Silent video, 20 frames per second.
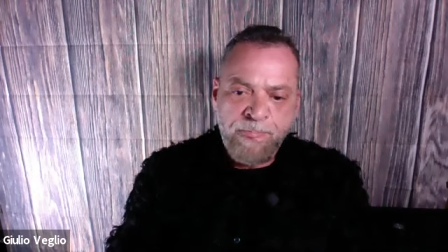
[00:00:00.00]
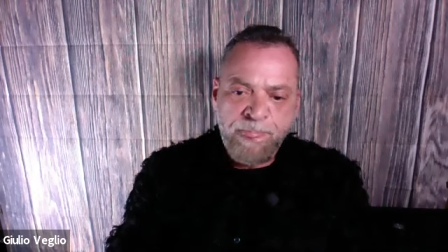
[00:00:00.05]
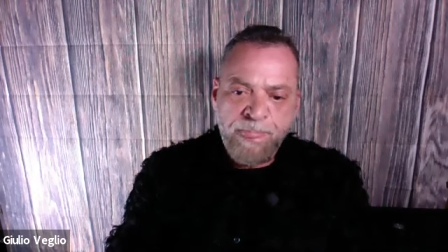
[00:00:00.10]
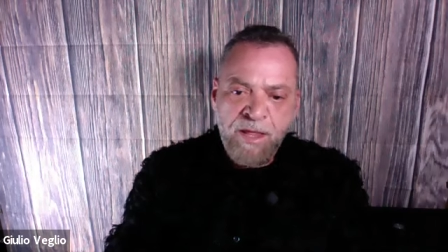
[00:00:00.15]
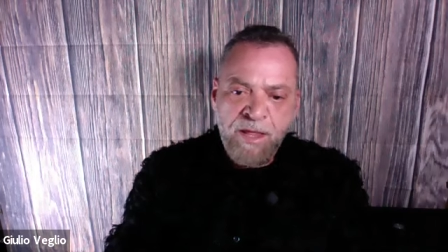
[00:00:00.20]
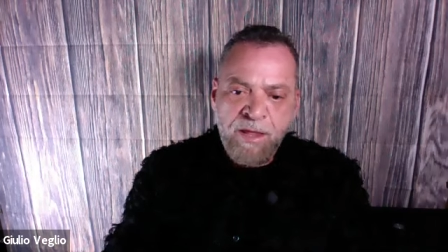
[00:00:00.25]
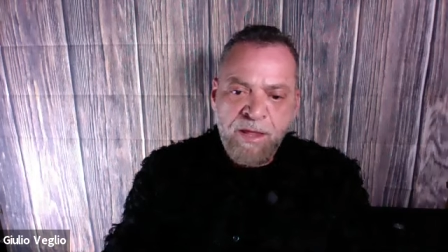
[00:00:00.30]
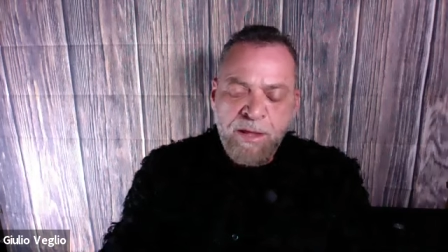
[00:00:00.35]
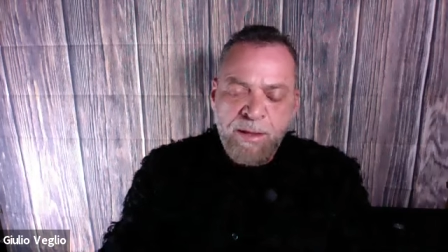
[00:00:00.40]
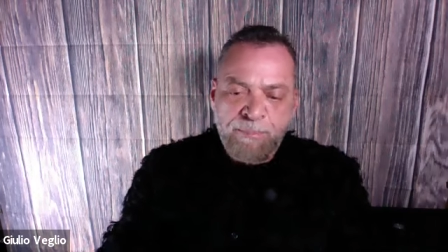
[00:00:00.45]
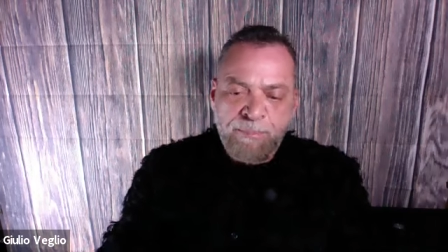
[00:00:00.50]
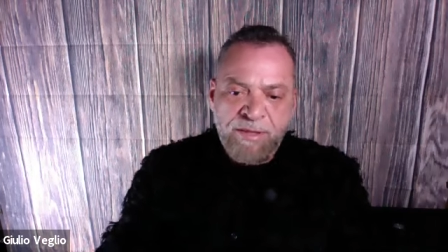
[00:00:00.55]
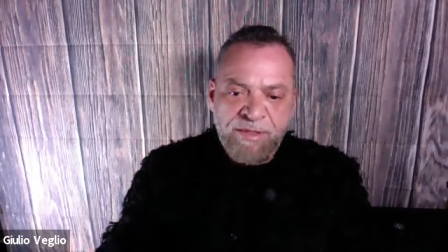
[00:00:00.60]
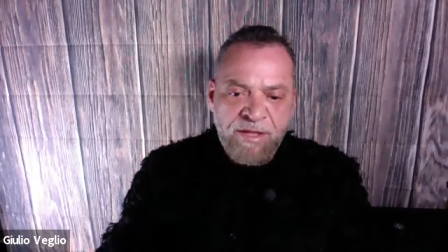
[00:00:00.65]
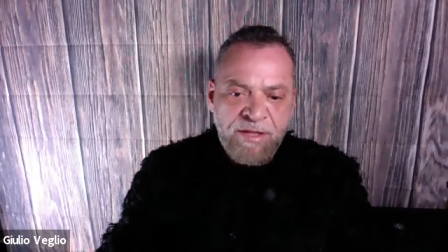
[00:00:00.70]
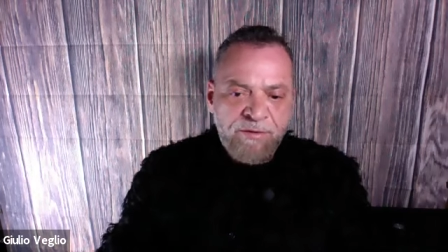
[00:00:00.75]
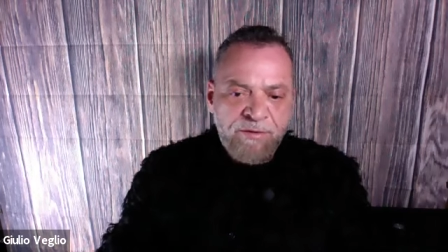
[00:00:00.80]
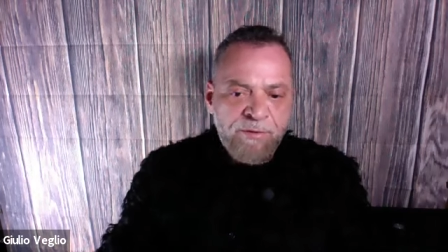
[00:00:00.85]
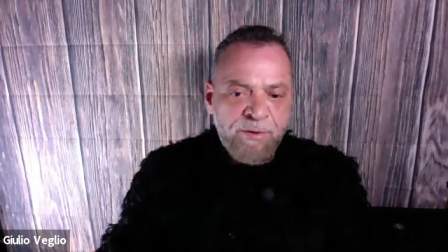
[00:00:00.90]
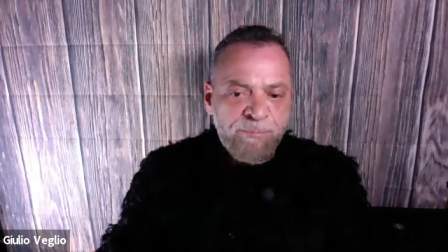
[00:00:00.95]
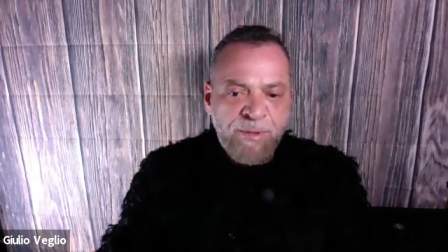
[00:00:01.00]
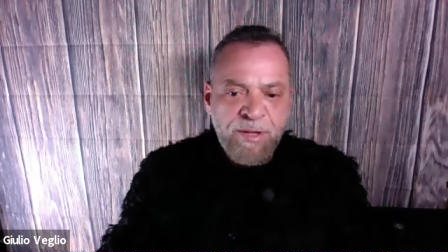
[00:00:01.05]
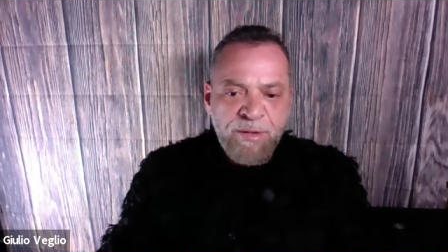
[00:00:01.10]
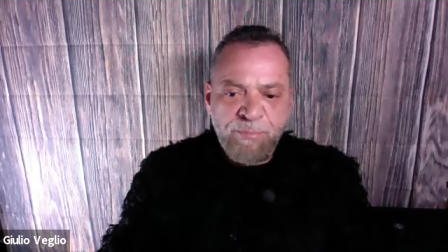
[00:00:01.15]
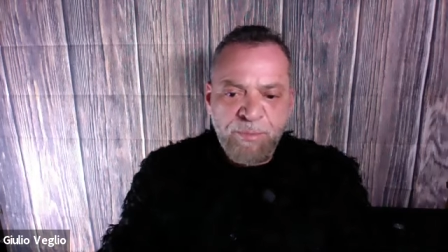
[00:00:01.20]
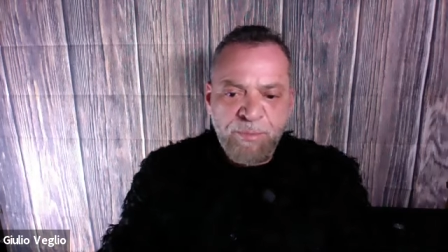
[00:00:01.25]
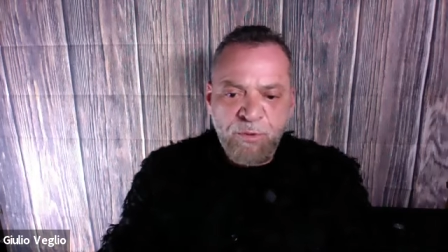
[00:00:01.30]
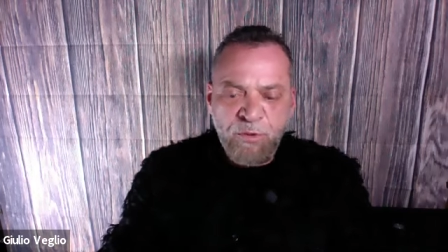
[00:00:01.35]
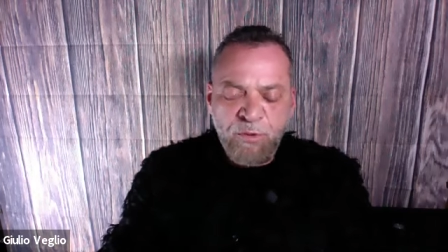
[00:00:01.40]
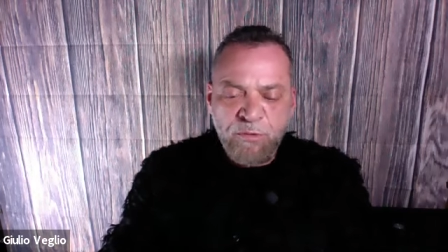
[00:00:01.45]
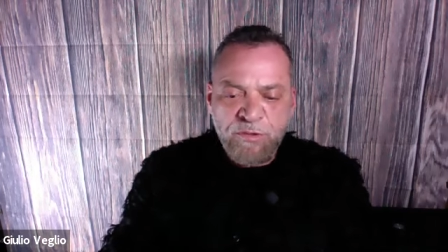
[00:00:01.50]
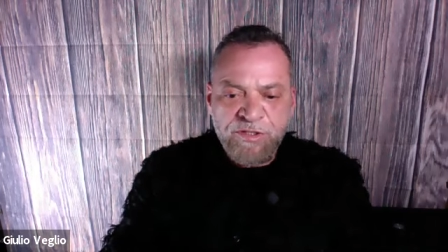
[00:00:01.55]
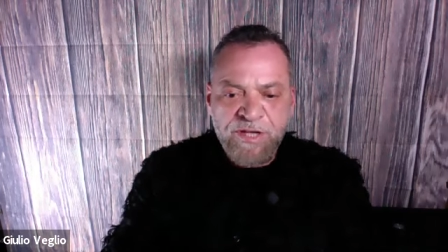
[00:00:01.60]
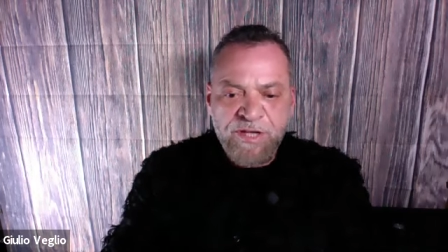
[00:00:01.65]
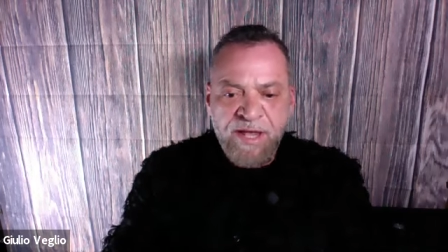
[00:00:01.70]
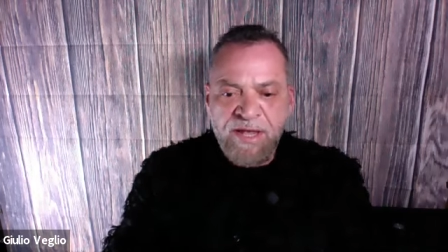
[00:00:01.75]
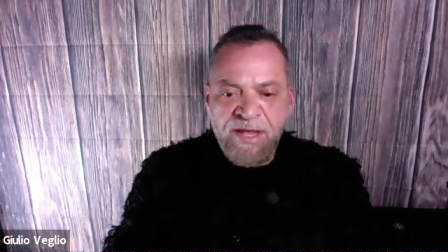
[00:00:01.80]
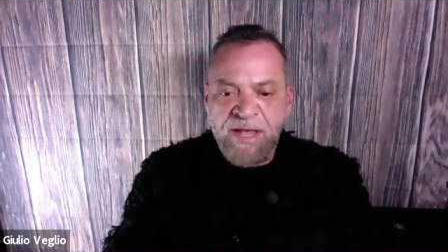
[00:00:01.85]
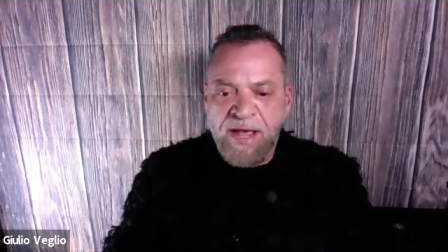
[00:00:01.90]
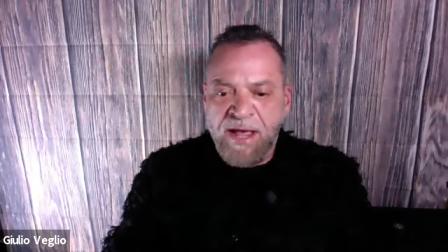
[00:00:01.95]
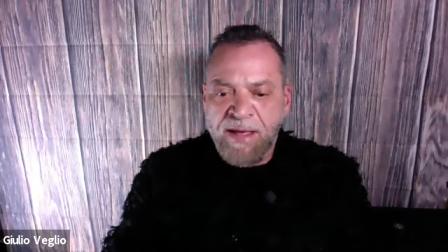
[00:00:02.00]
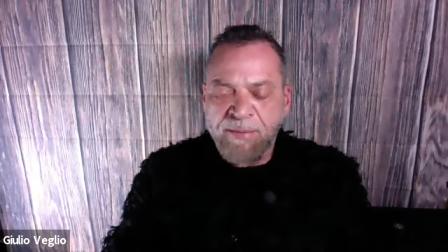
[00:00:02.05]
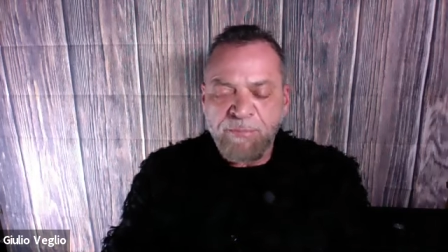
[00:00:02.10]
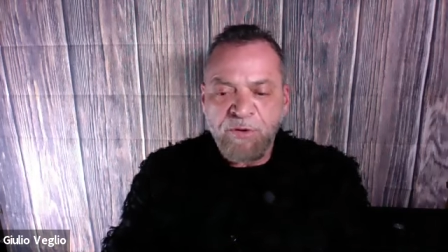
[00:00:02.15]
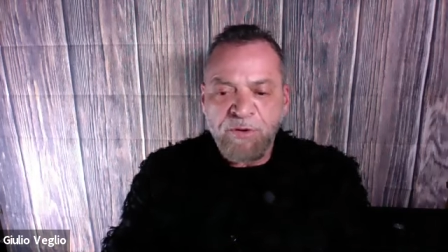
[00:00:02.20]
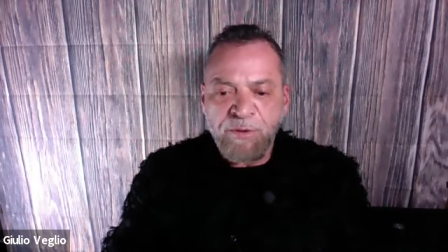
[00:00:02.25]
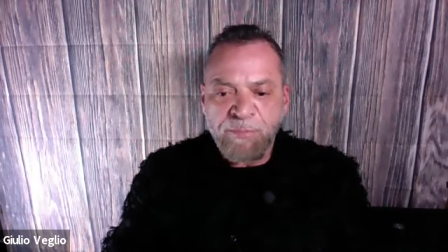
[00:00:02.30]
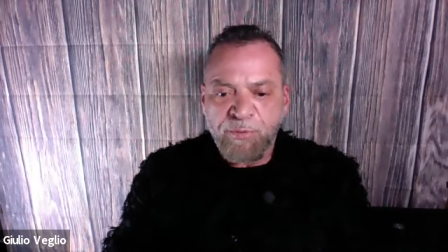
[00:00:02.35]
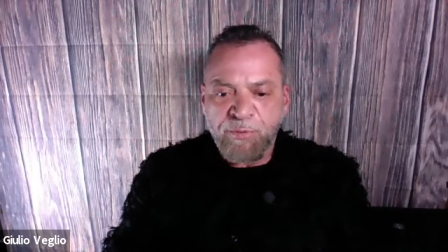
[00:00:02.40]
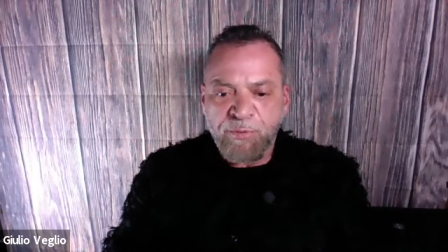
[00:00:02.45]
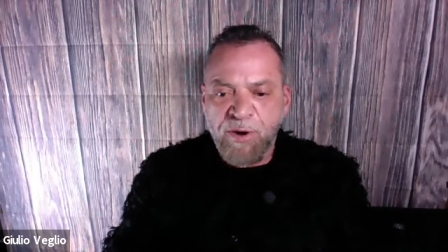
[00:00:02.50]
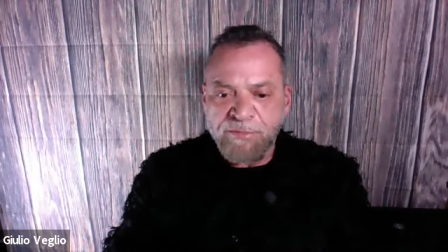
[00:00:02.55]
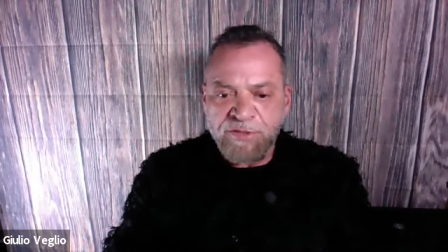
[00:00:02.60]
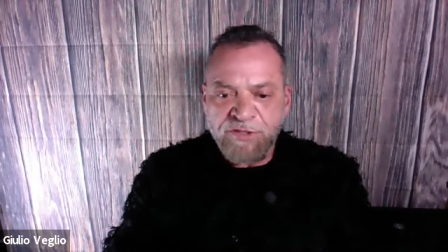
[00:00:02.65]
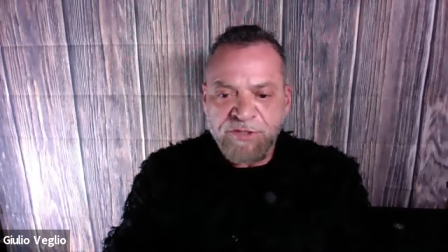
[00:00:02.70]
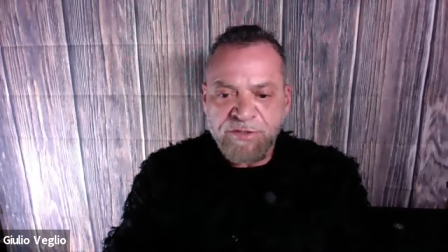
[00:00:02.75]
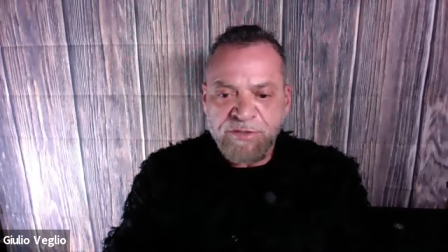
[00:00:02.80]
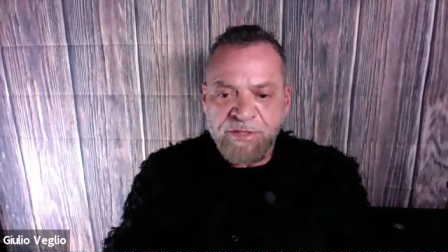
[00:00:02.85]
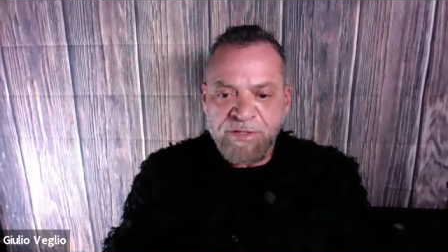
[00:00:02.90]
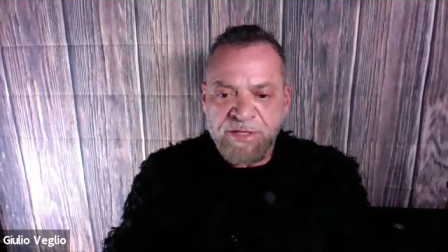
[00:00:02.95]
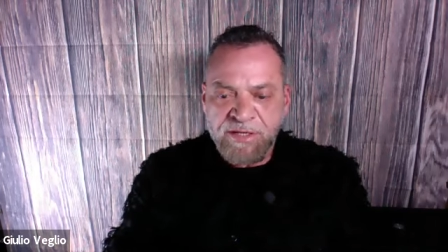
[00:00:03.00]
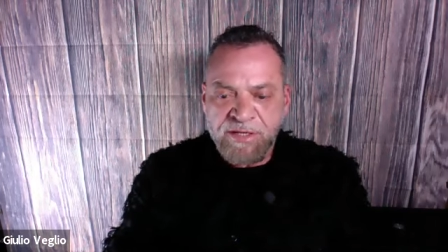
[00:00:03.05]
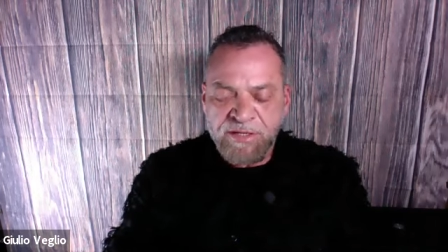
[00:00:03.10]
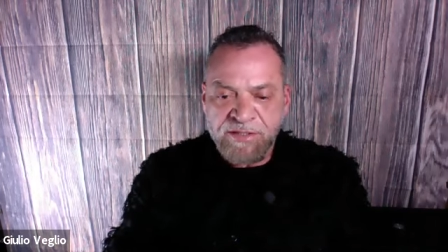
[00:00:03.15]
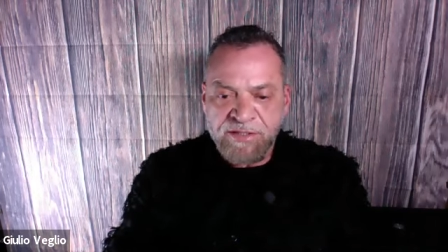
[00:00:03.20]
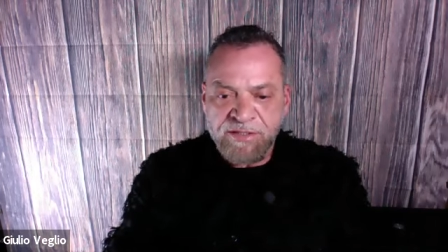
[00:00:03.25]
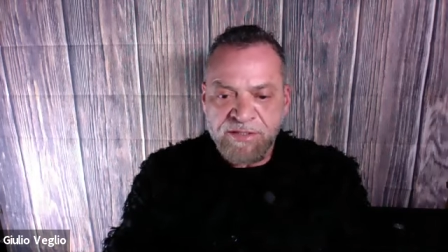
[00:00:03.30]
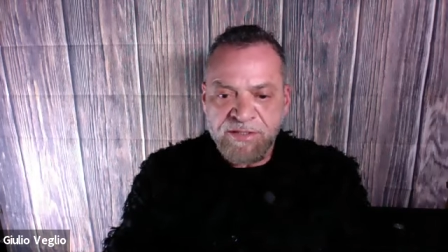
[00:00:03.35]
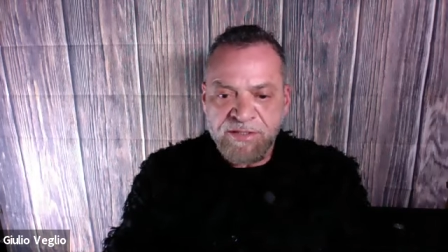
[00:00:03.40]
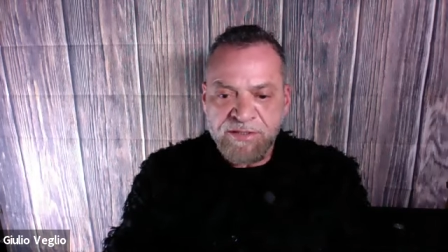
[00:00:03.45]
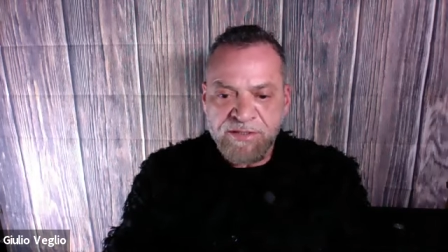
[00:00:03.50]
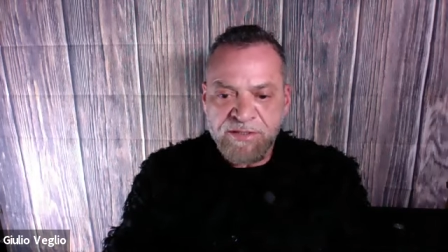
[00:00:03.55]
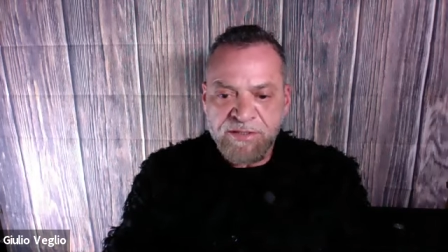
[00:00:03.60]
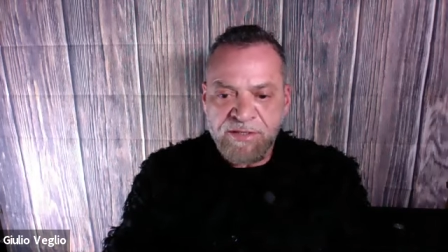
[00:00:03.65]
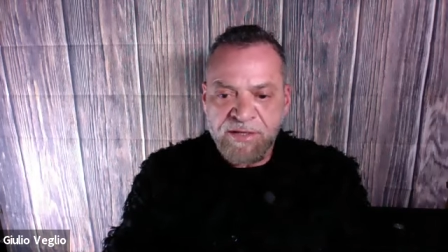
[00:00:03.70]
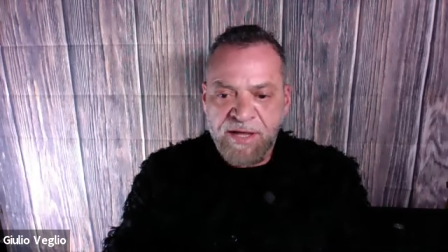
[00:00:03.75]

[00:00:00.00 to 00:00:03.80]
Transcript: Mm-hmm. But then there are people who say, I'm going to promise you this.